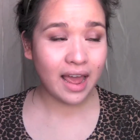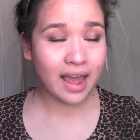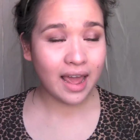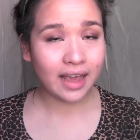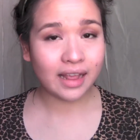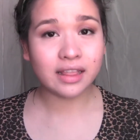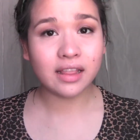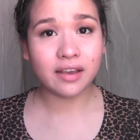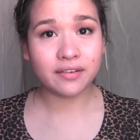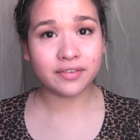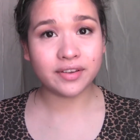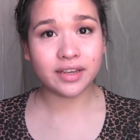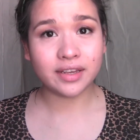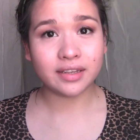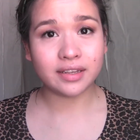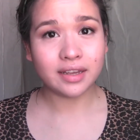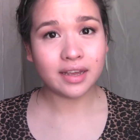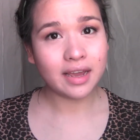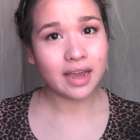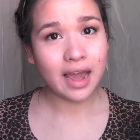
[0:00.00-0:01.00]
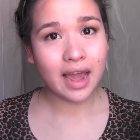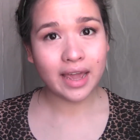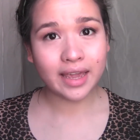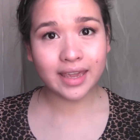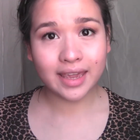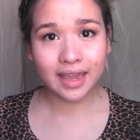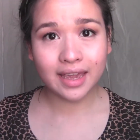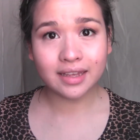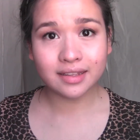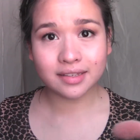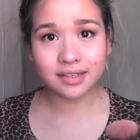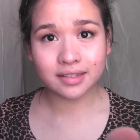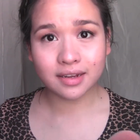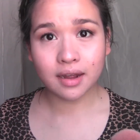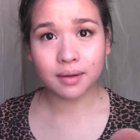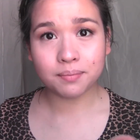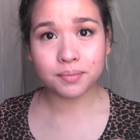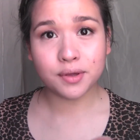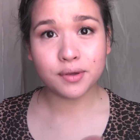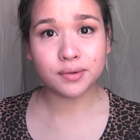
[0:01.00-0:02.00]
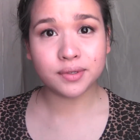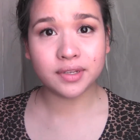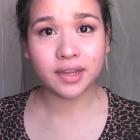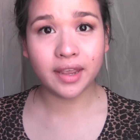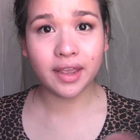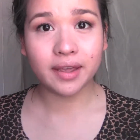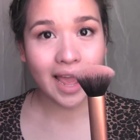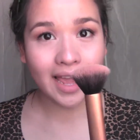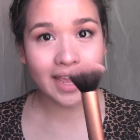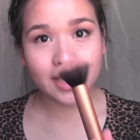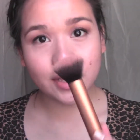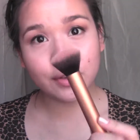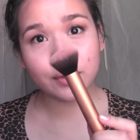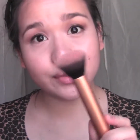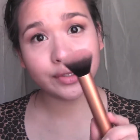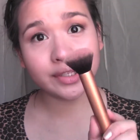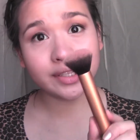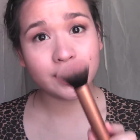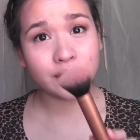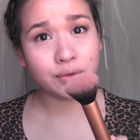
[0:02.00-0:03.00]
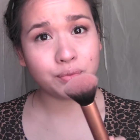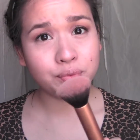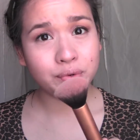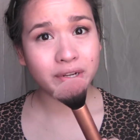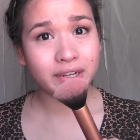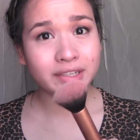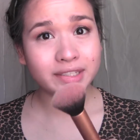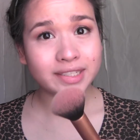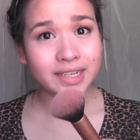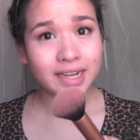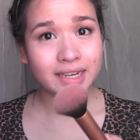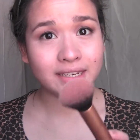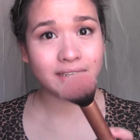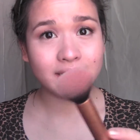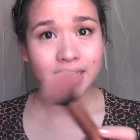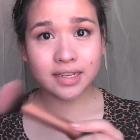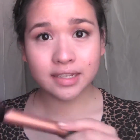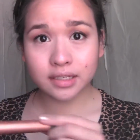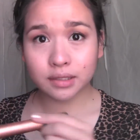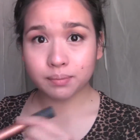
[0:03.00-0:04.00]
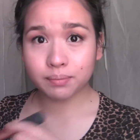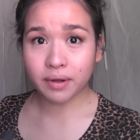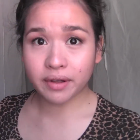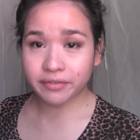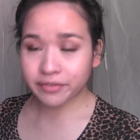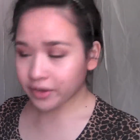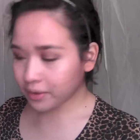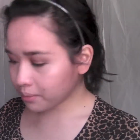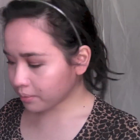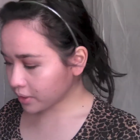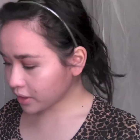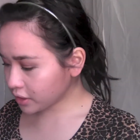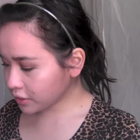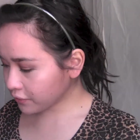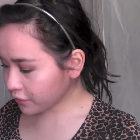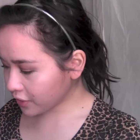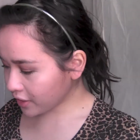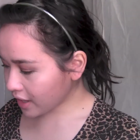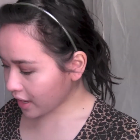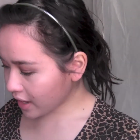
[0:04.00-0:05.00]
I love it. I can't stop using it. I use the Real Techniques buffing brush for